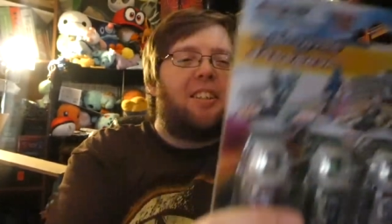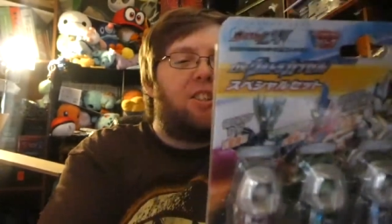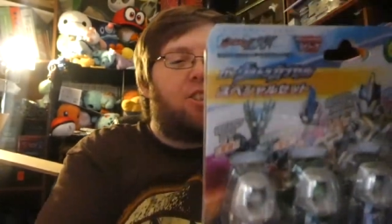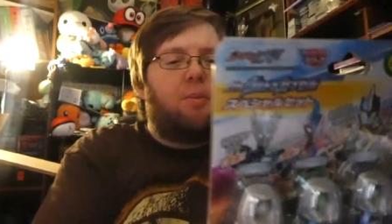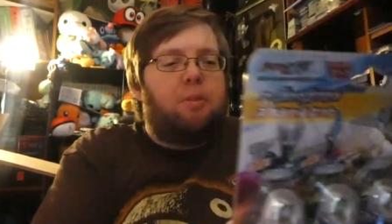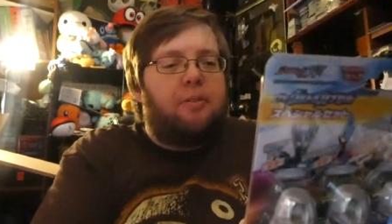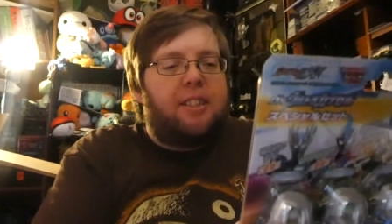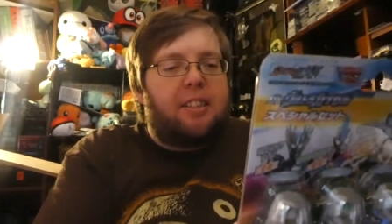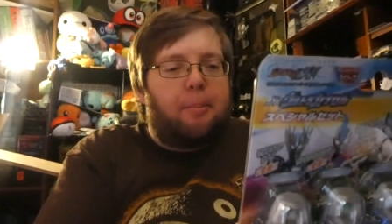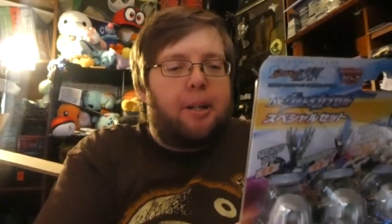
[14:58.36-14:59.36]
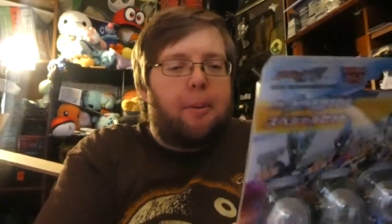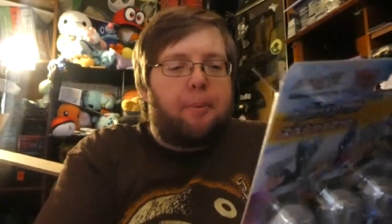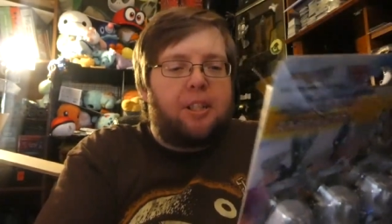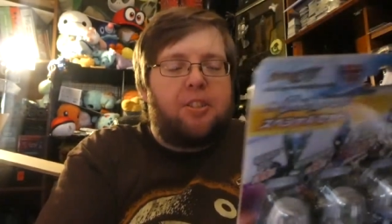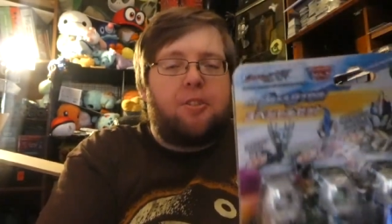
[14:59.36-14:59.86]
the G movie's coming out
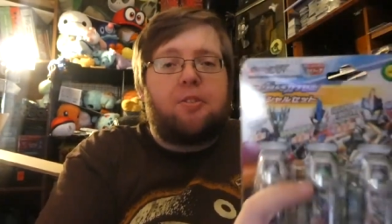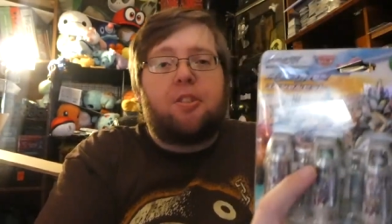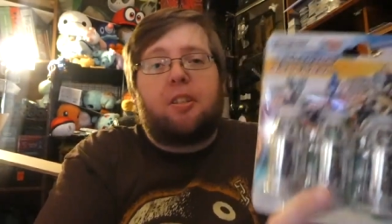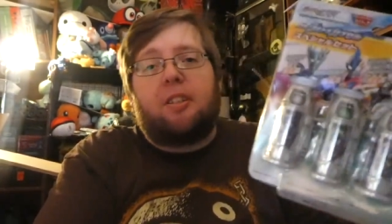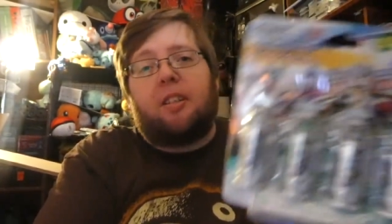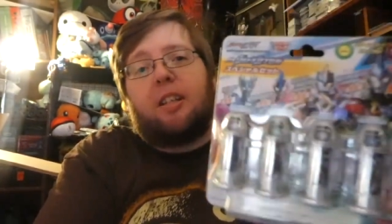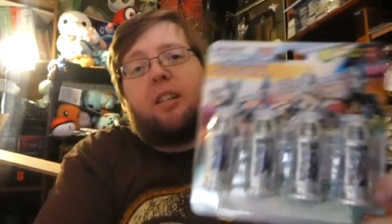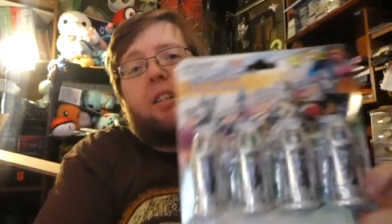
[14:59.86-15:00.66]
pretty soon, so they're like,